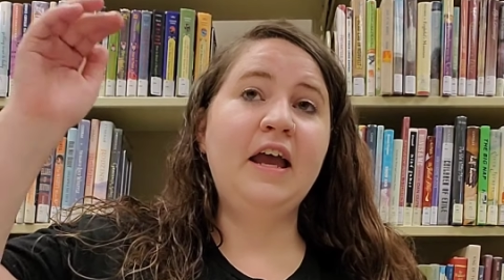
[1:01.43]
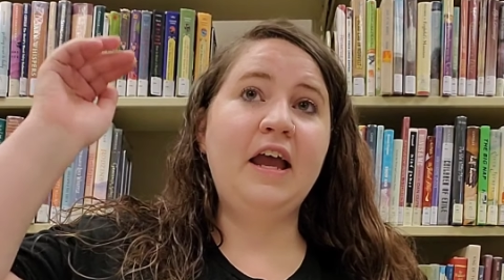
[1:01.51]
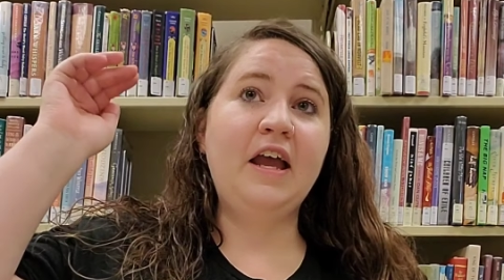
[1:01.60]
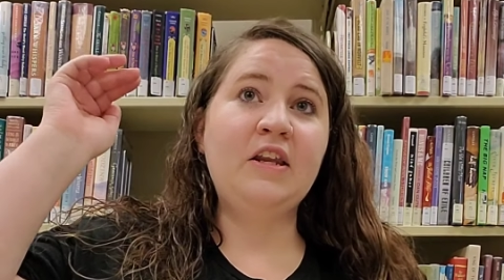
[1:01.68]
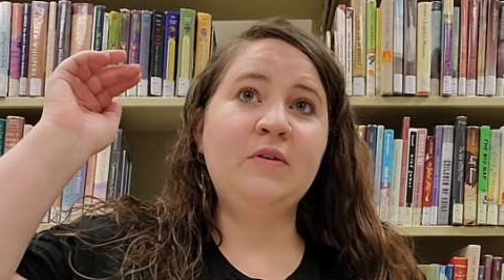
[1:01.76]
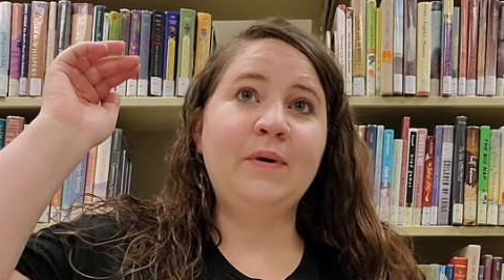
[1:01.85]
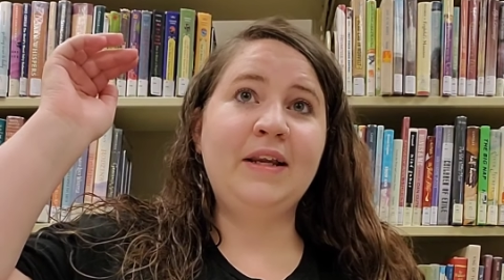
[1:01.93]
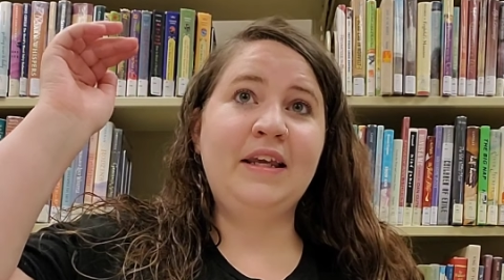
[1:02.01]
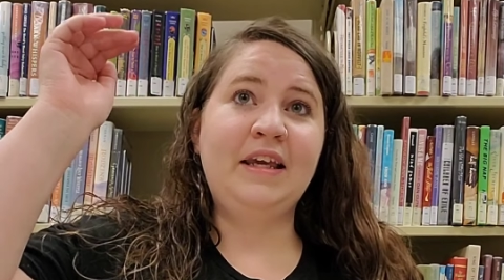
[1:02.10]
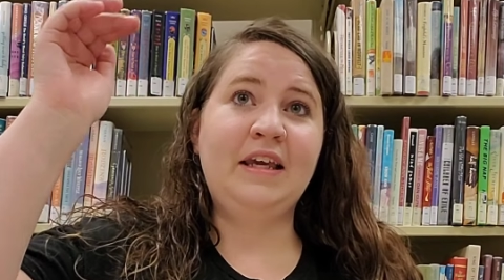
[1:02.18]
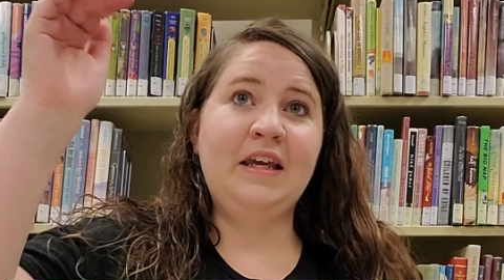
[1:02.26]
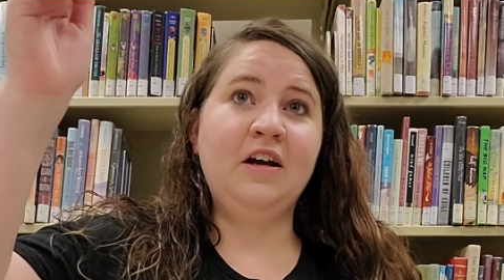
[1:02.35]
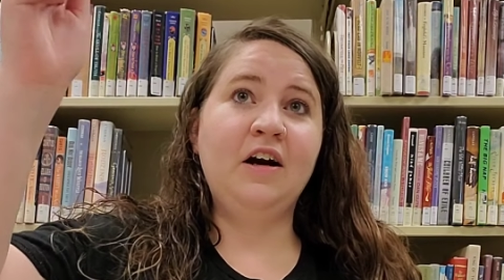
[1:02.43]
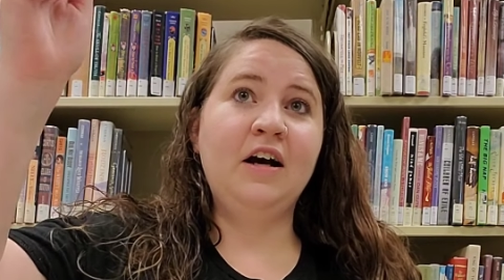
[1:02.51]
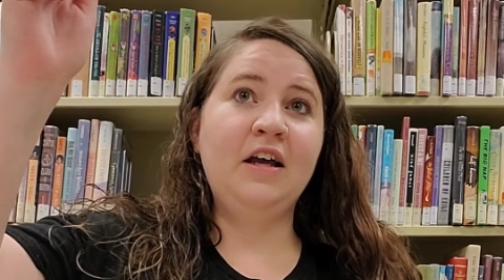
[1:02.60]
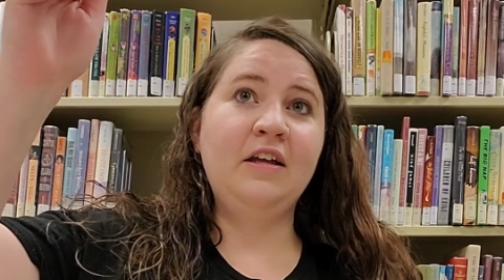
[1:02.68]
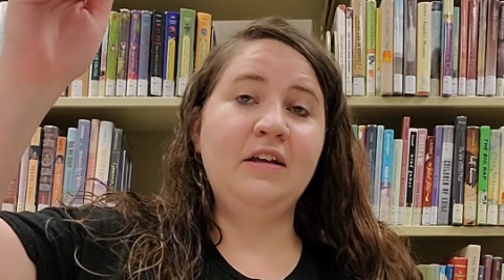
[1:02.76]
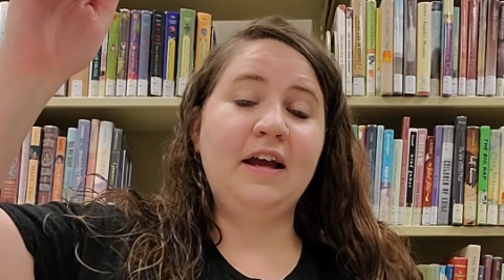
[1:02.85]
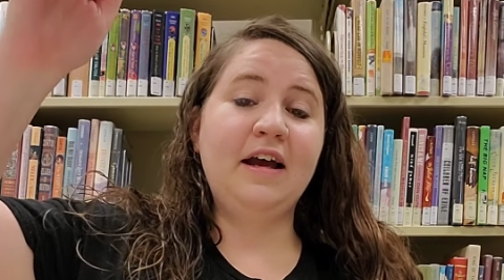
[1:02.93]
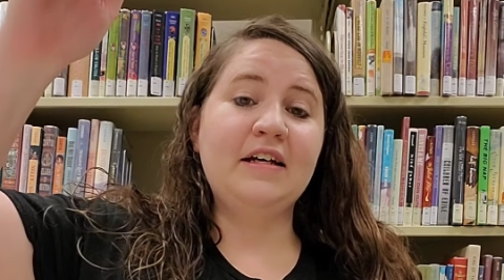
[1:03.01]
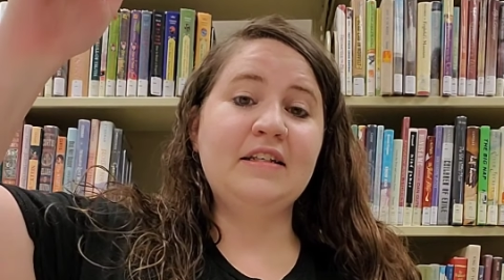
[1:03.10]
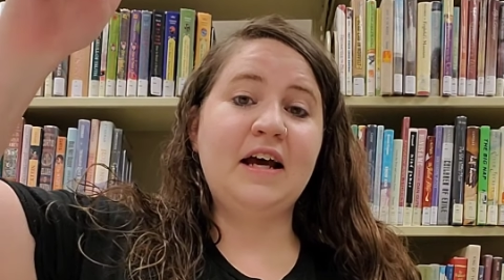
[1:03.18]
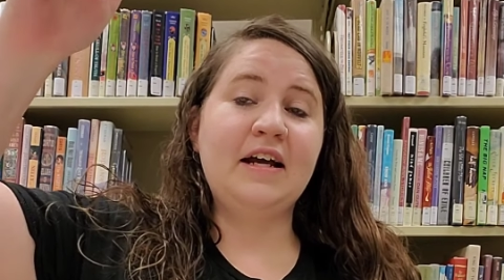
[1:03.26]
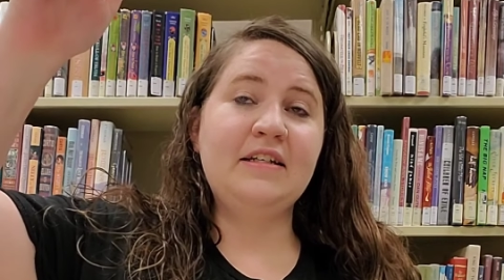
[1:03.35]
and when he got
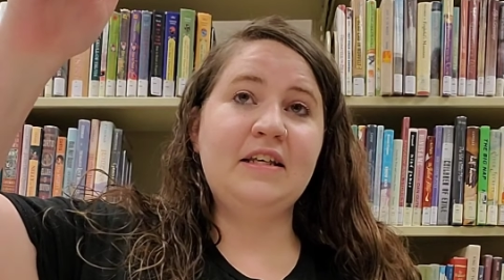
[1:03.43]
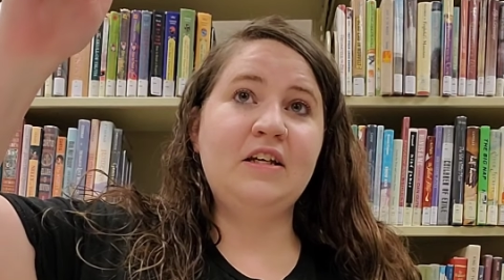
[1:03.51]
as high as he